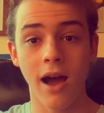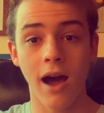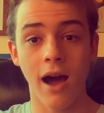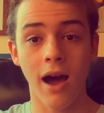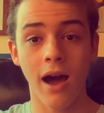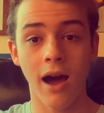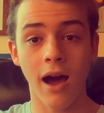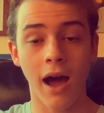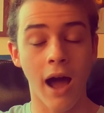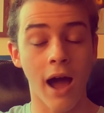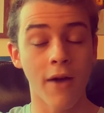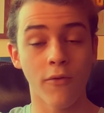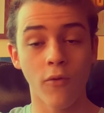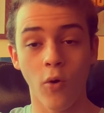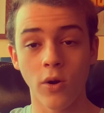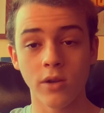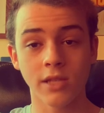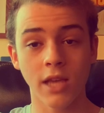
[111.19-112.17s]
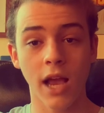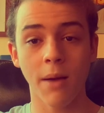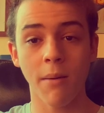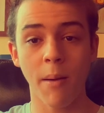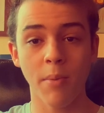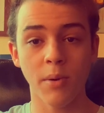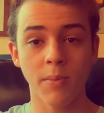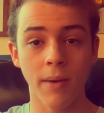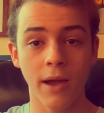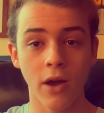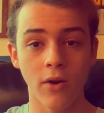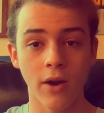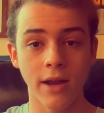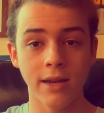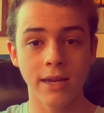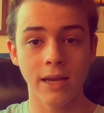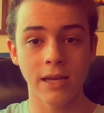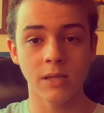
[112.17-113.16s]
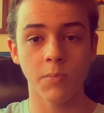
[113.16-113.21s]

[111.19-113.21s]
Of course, I come up with my own ideas,